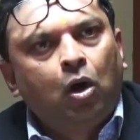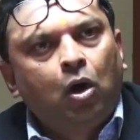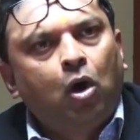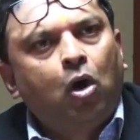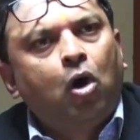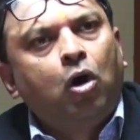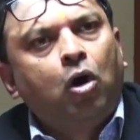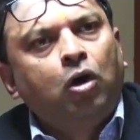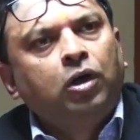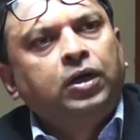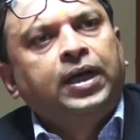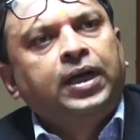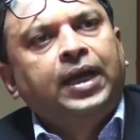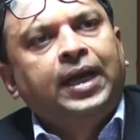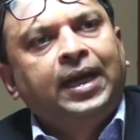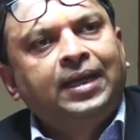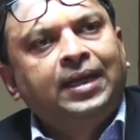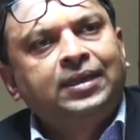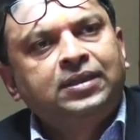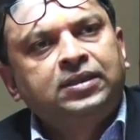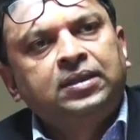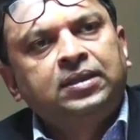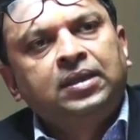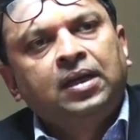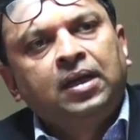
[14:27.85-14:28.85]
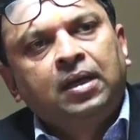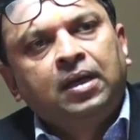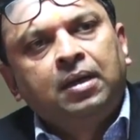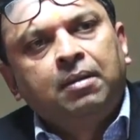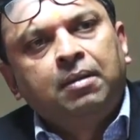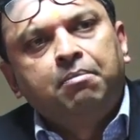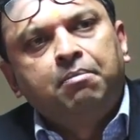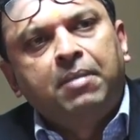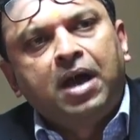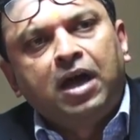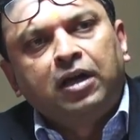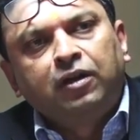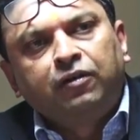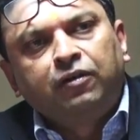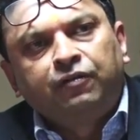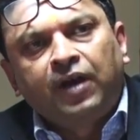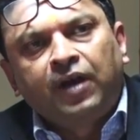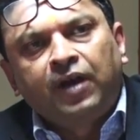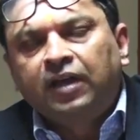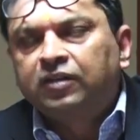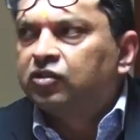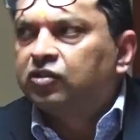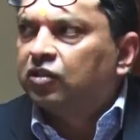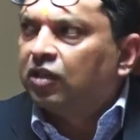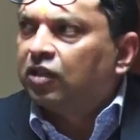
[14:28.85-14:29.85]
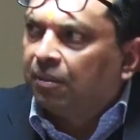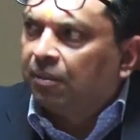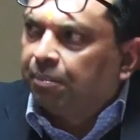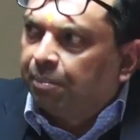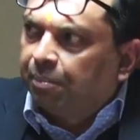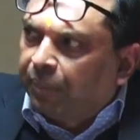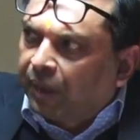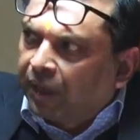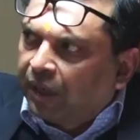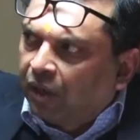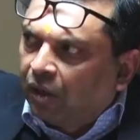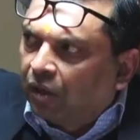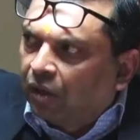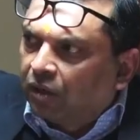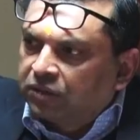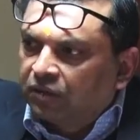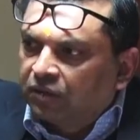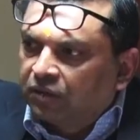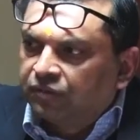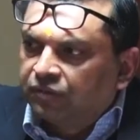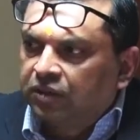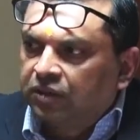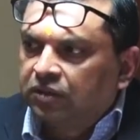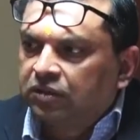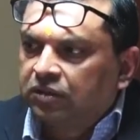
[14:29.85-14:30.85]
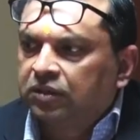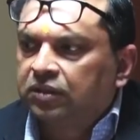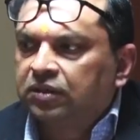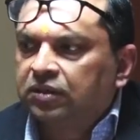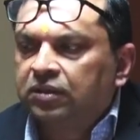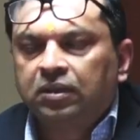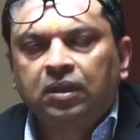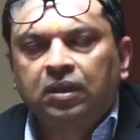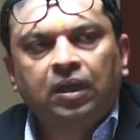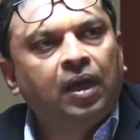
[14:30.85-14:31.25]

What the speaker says: Or is manufacturing, because of this